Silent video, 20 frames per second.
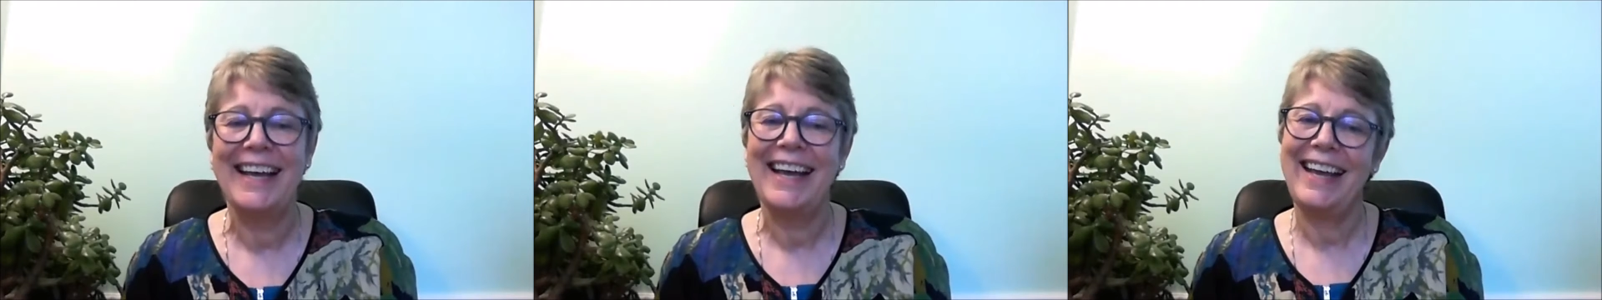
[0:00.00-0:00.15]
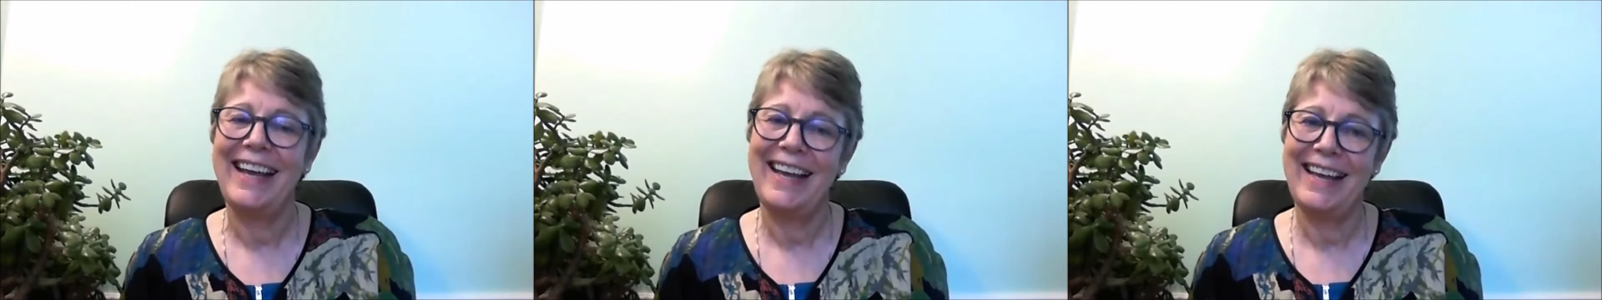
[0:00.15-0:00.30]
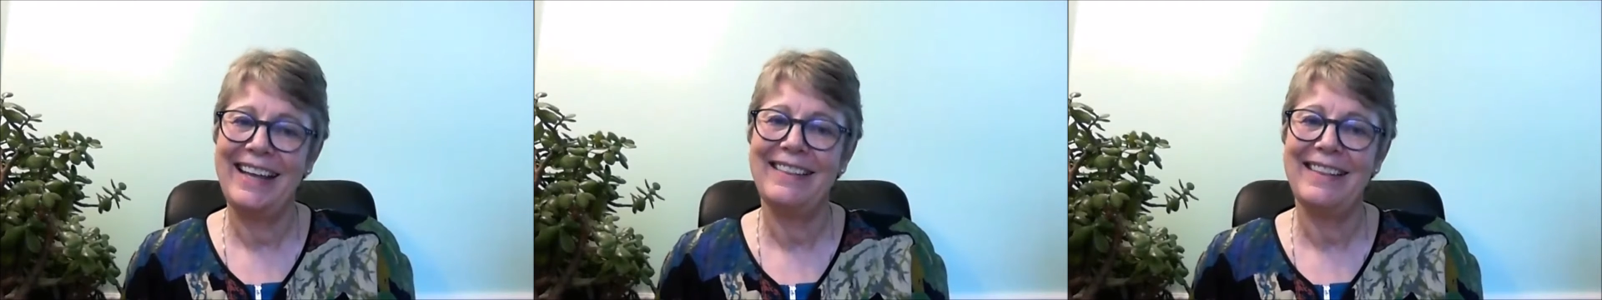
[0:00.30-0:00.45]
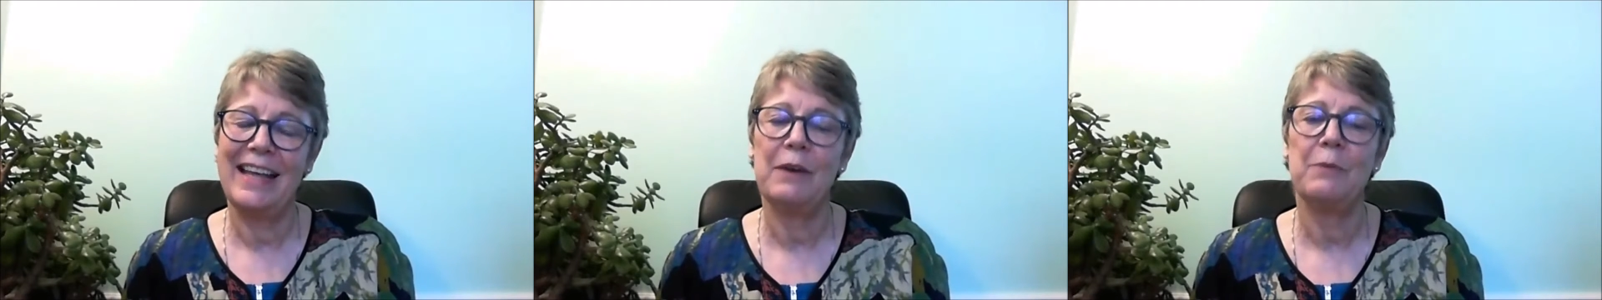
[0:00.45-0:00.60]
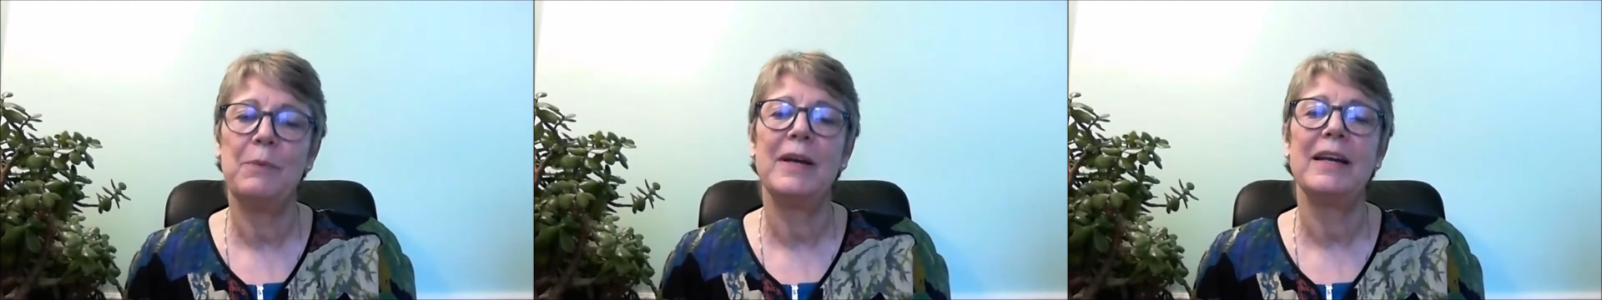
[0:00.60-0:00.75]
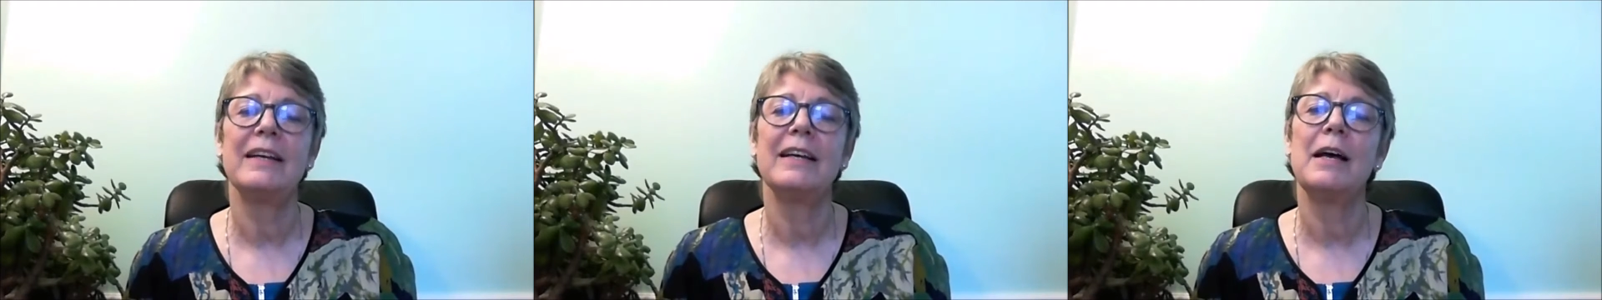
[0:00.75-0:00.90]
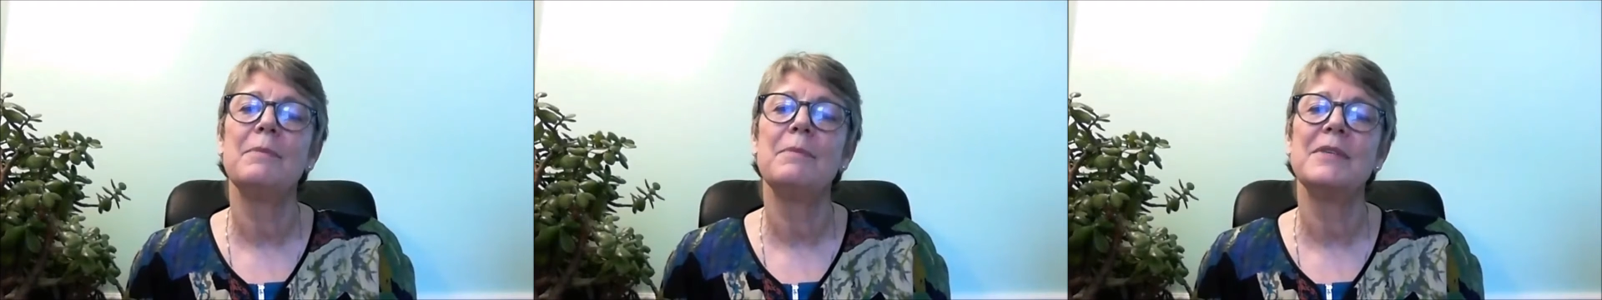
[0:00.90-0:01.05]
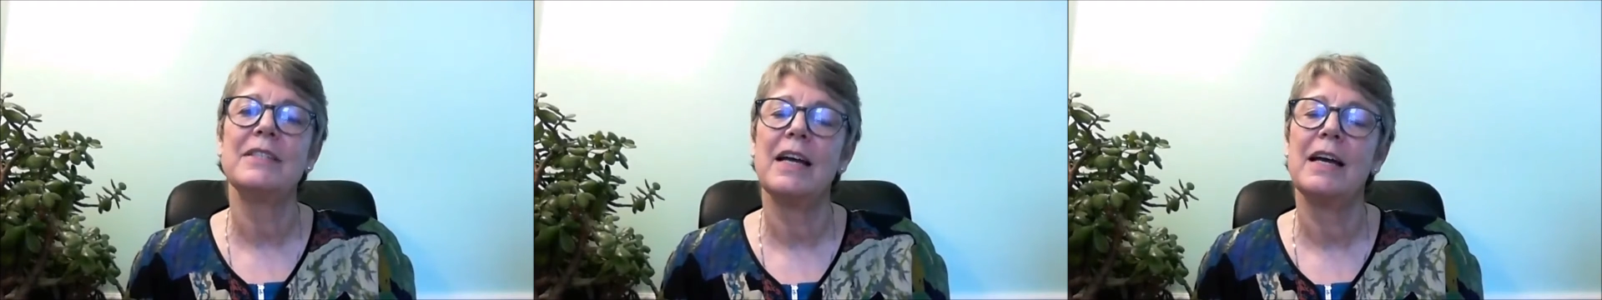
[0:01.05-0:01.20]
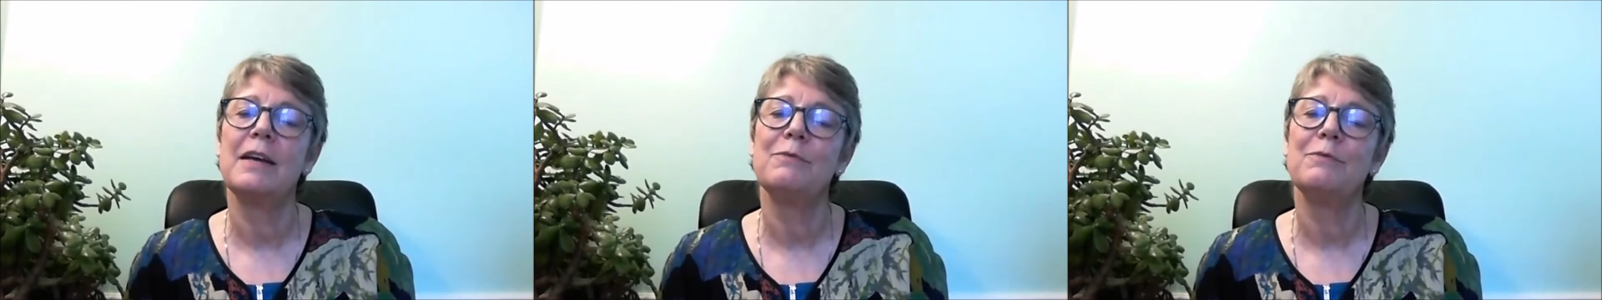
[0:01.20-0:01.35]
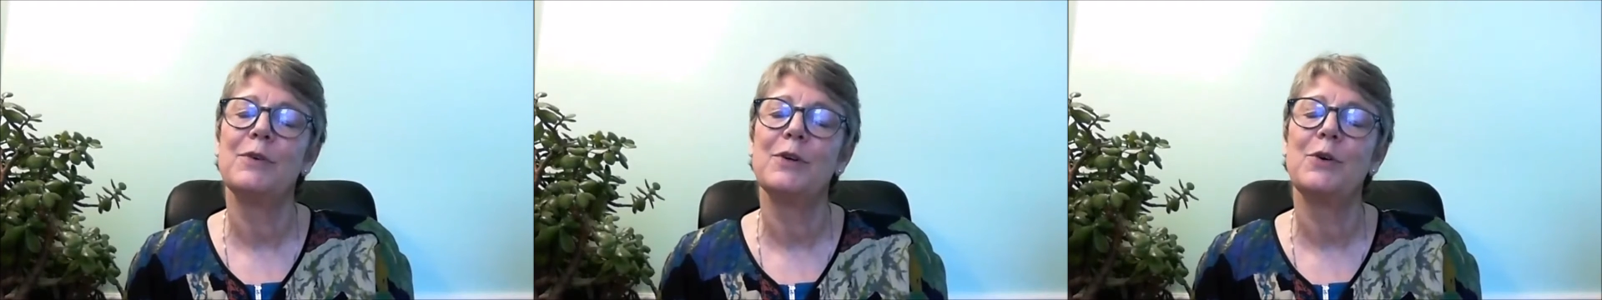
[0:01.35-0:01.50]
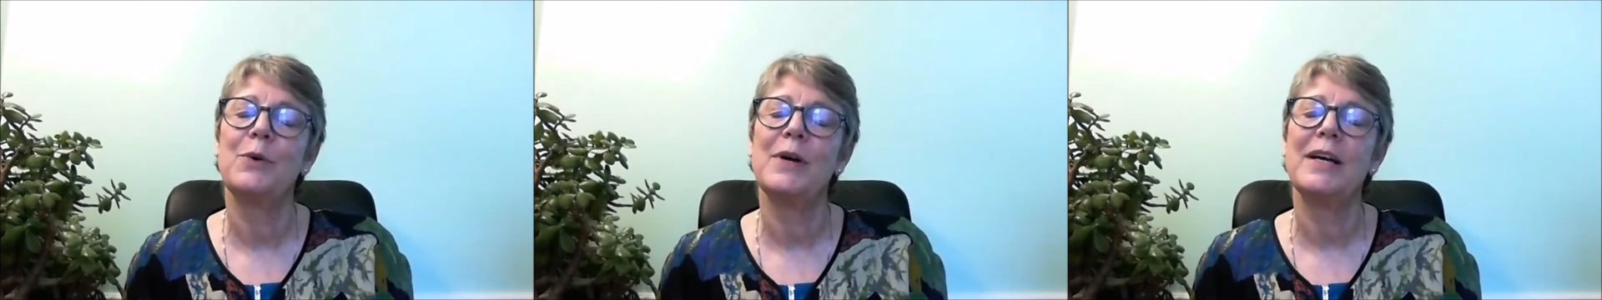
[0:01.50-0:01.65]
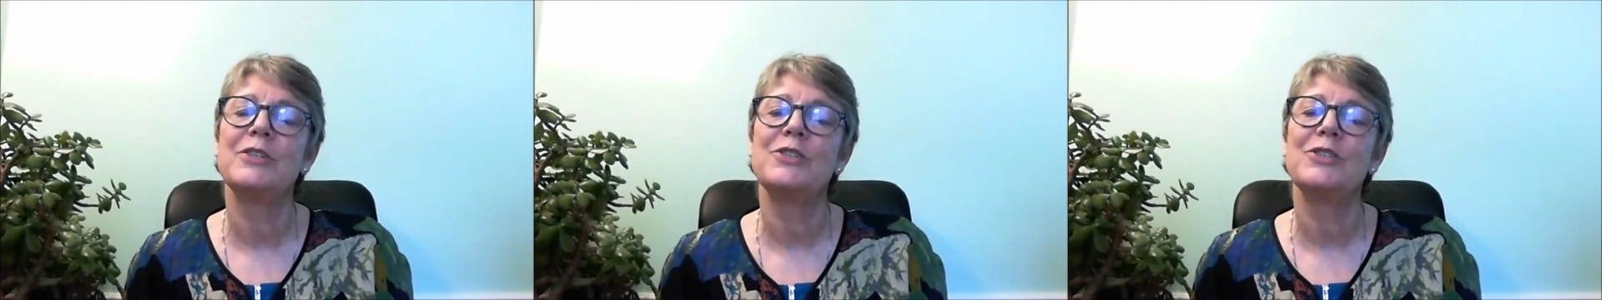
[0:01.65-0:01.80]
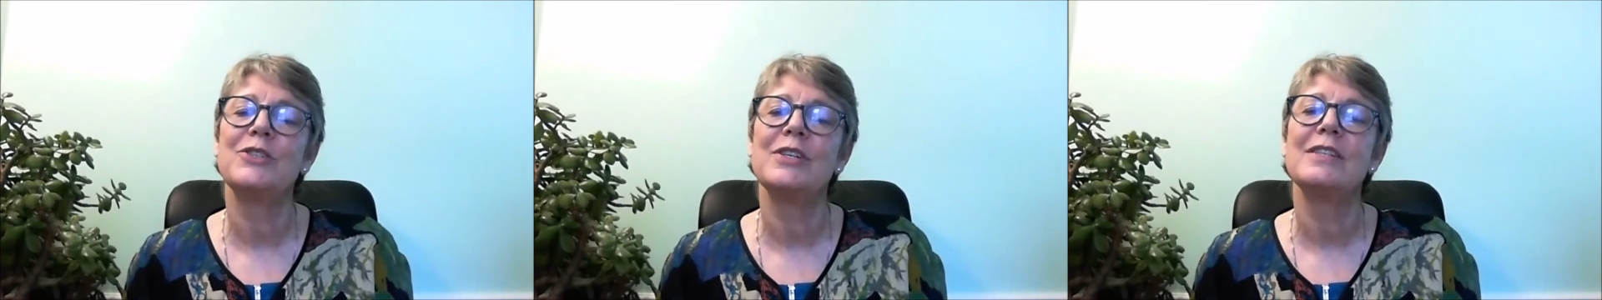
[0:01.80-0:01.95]
And then when it comes time for
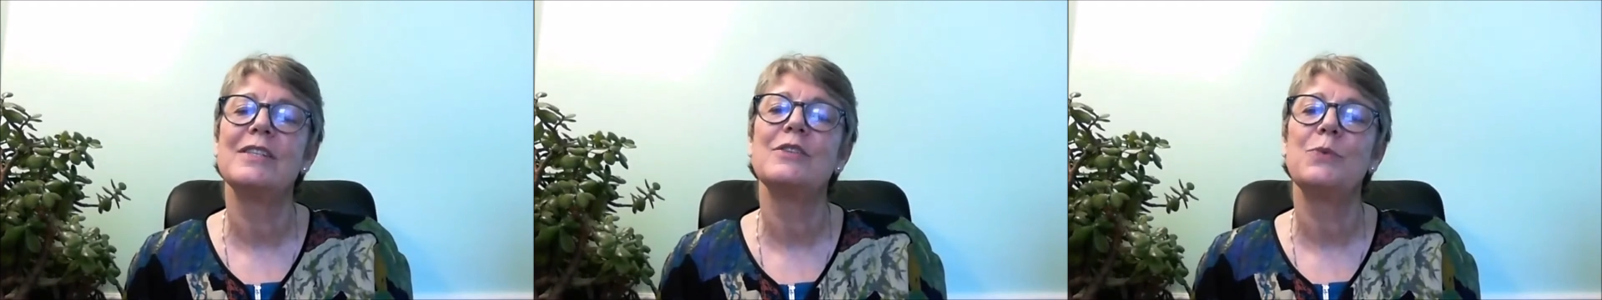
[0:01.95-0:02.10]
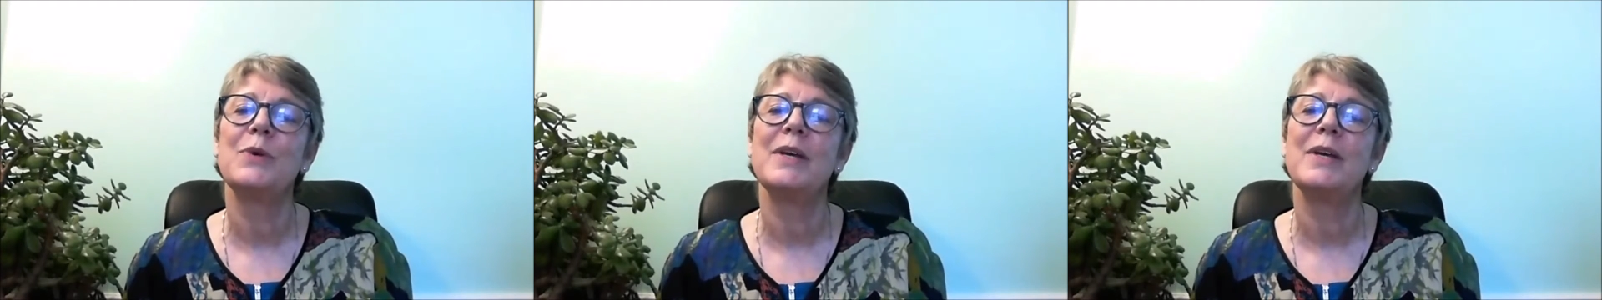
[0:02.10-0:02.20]
questions,